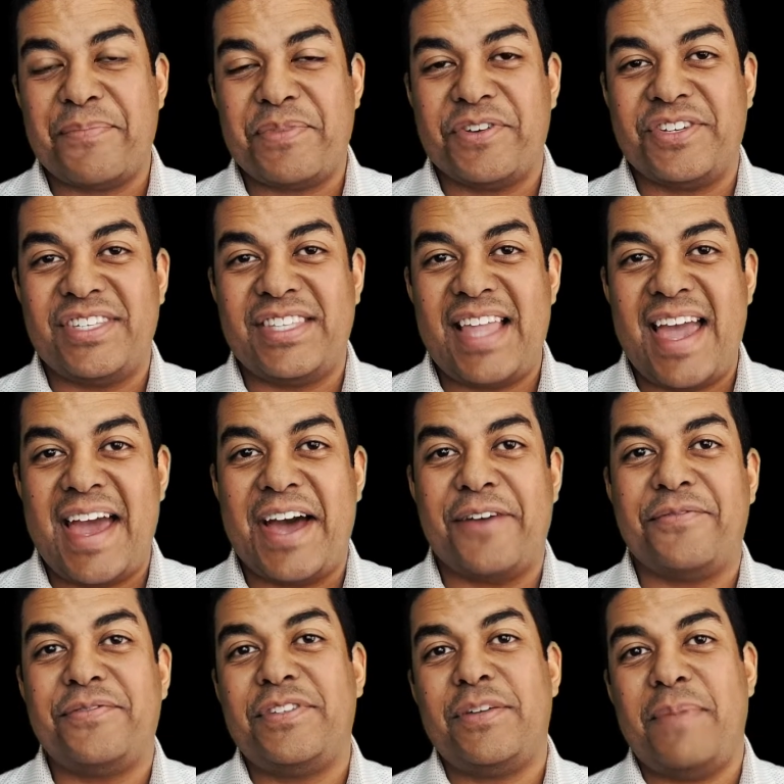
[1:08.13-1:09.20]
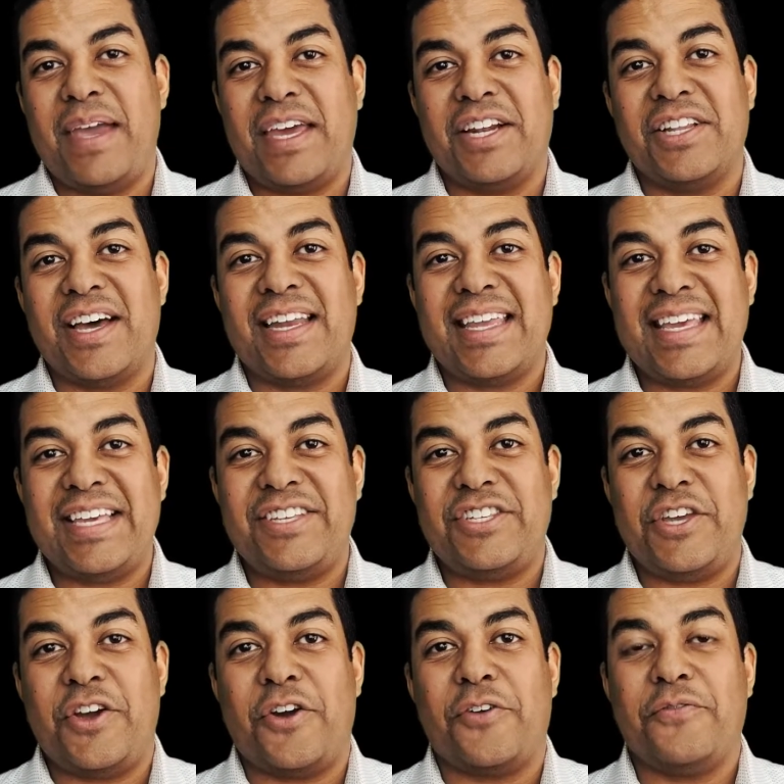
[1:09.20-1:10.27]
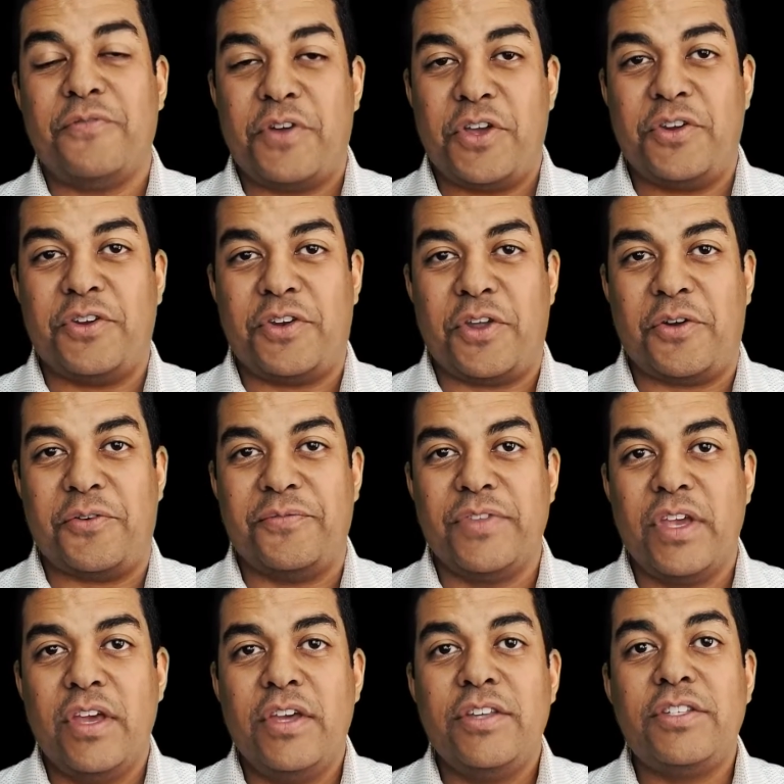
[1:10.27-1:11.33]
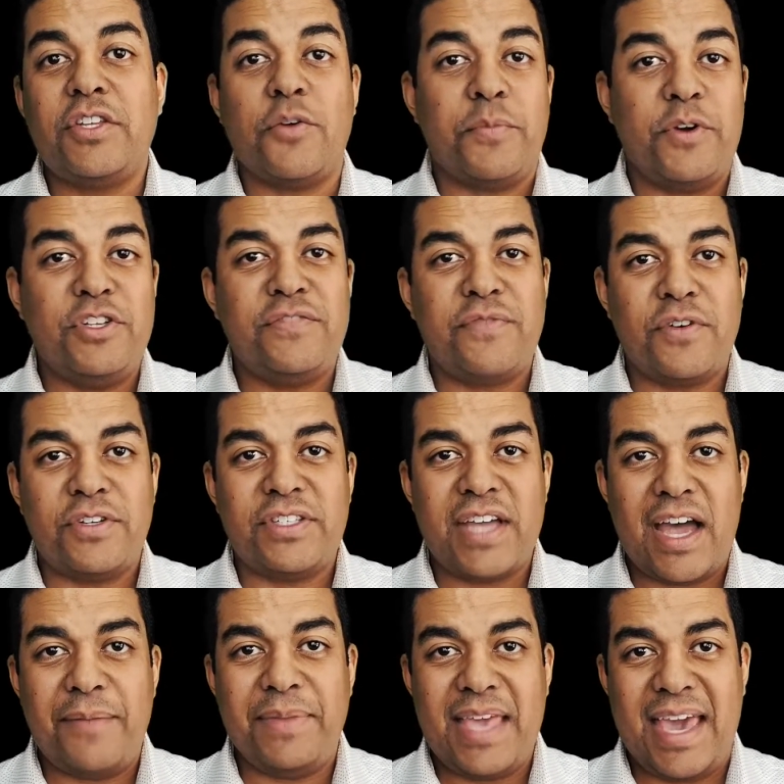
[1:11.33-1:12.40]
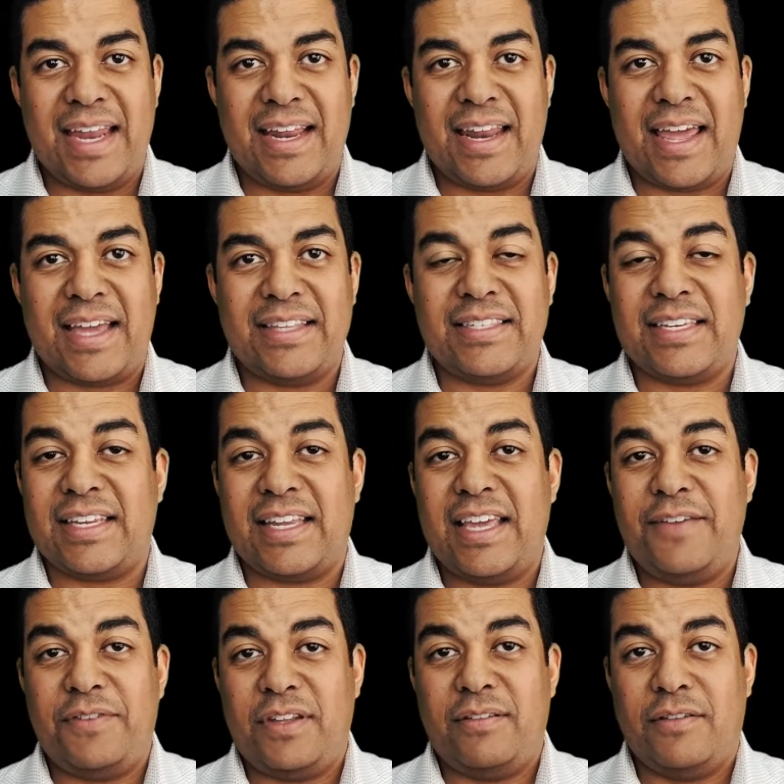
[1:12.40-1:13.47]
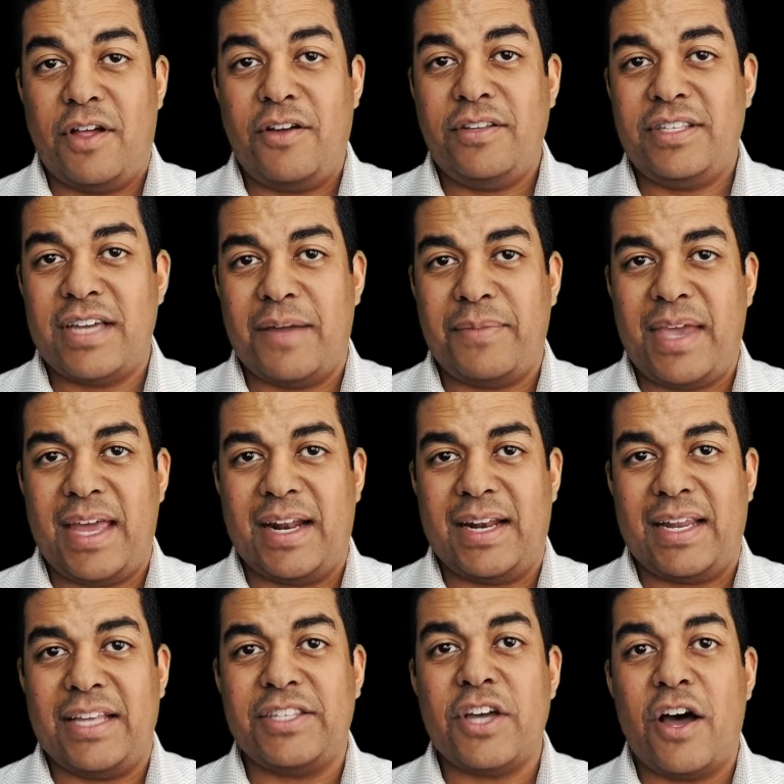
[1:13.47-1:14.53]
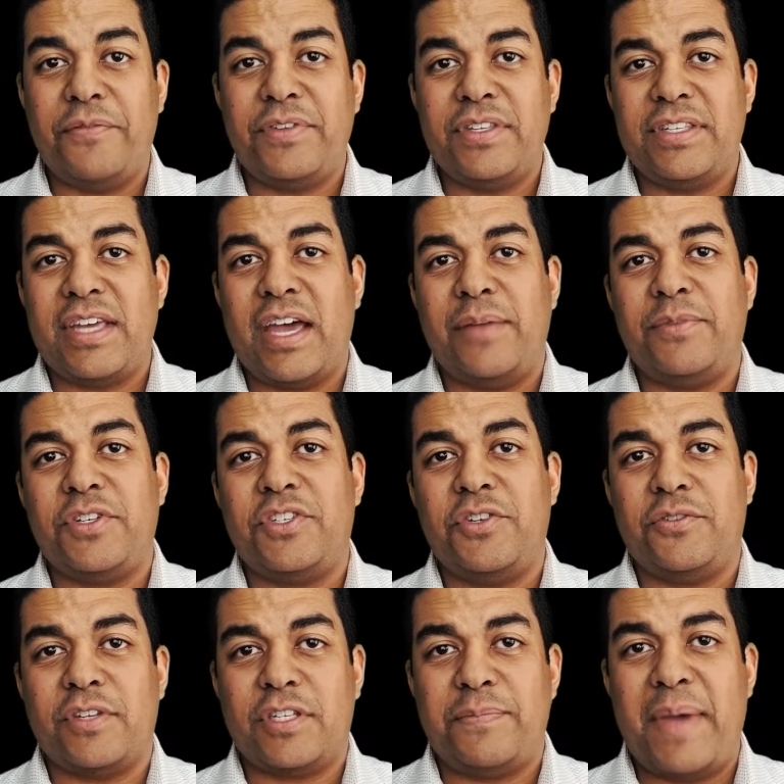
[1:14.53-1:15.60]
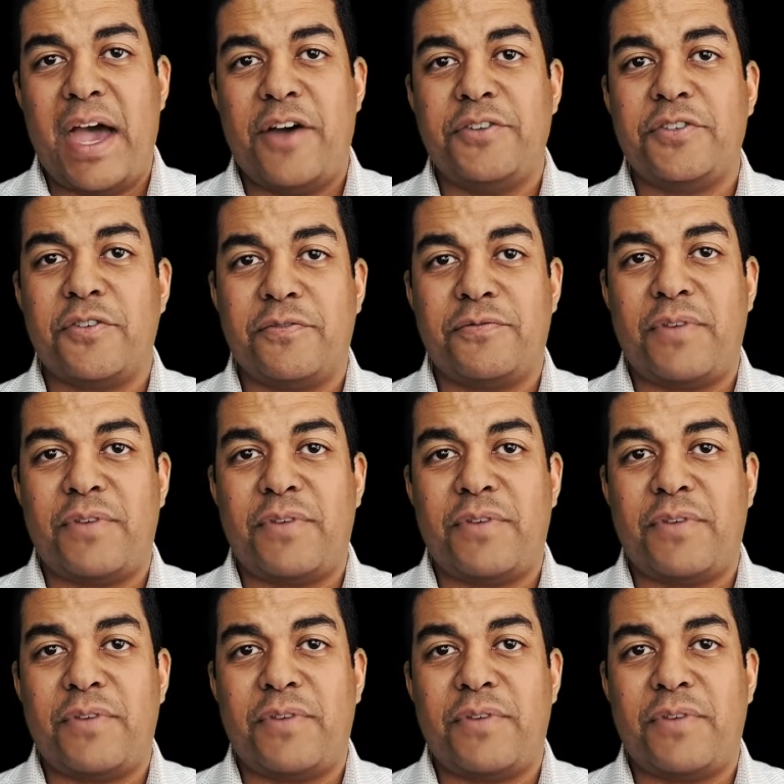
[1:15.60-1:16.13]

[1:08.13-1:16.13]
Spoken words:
up their staff to make it a lot easier for you to do. So most first-time candidates and even long-time candidates oftentimes just use a spouse or a